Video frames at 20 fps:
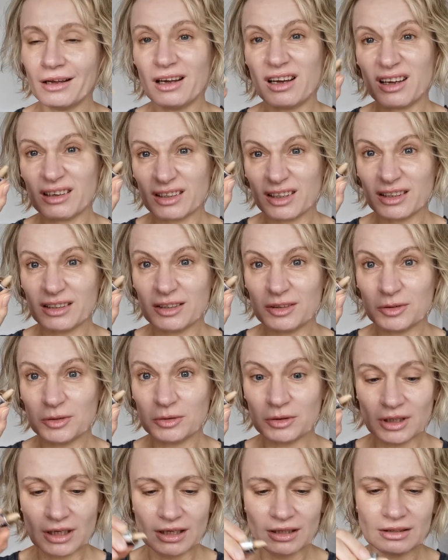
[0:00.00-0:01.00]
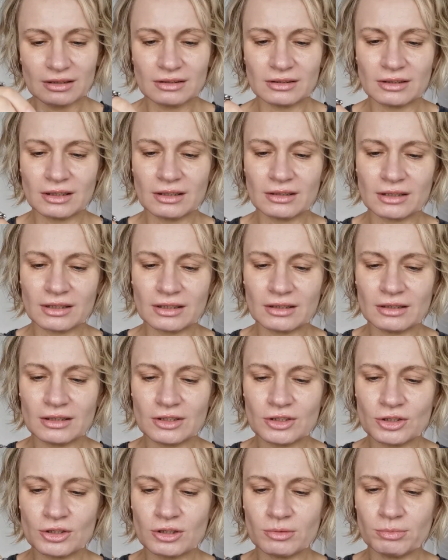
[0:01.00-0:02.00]
And I do that and I
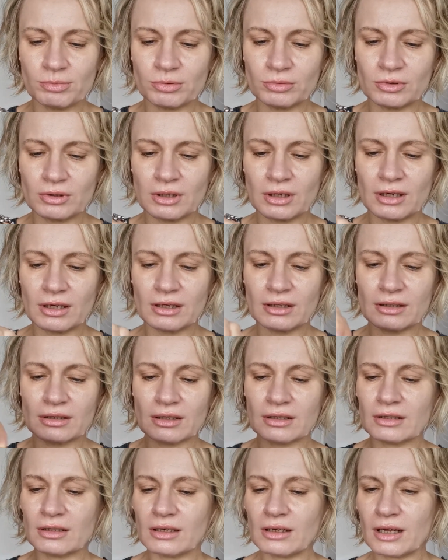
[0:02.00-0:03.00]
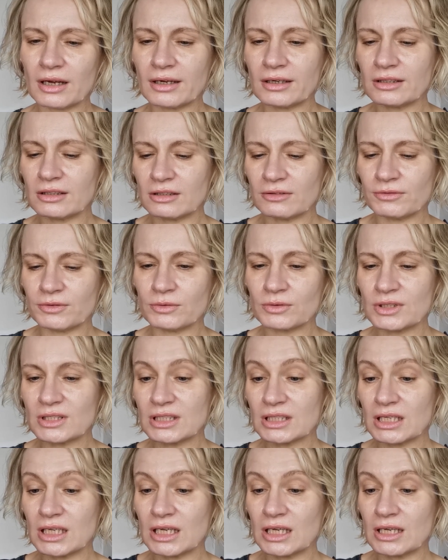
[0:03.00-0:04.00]
literally put light, and light, if you
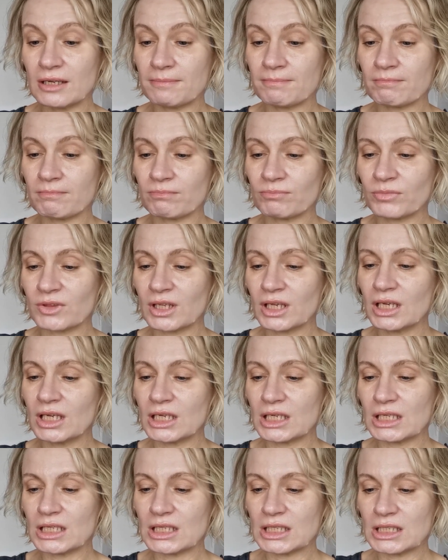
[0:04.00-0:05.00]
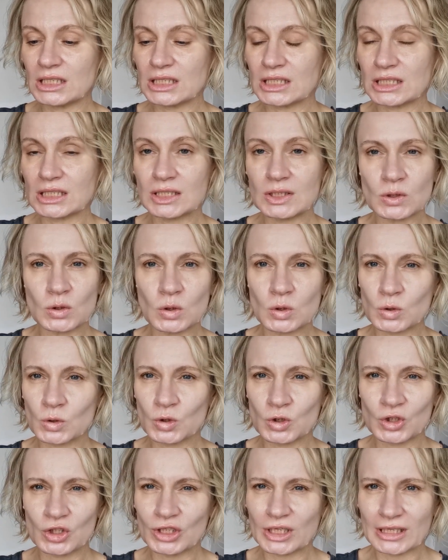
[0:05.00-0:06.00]
see, is
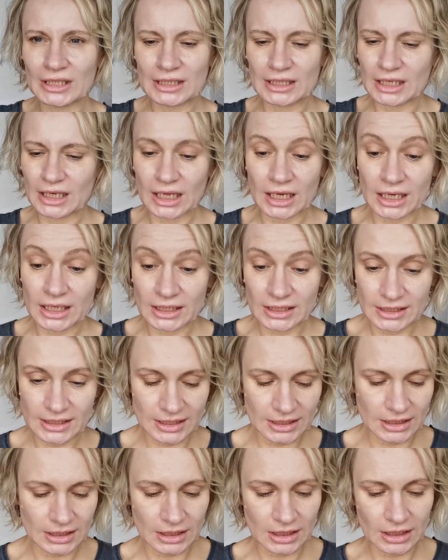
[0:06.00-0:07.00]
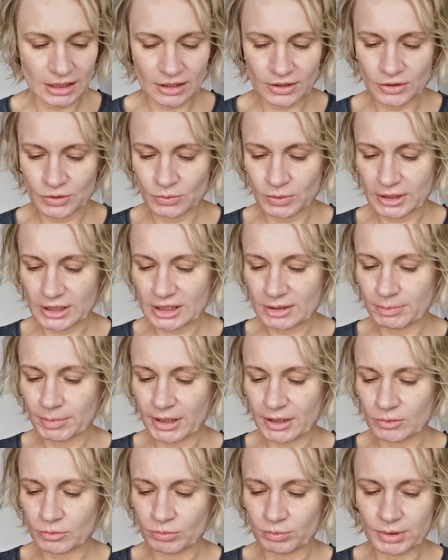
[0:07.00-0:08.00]
not that light like you
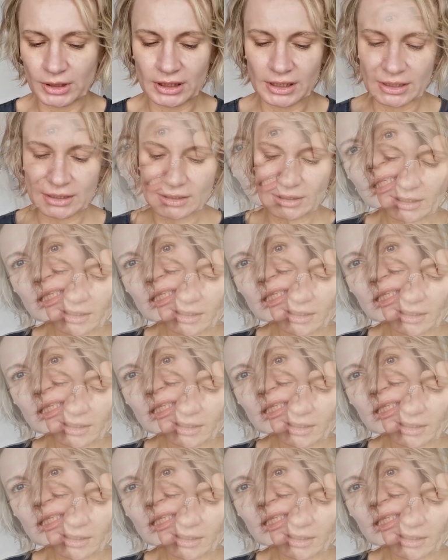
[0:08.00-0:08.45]
expect to be light.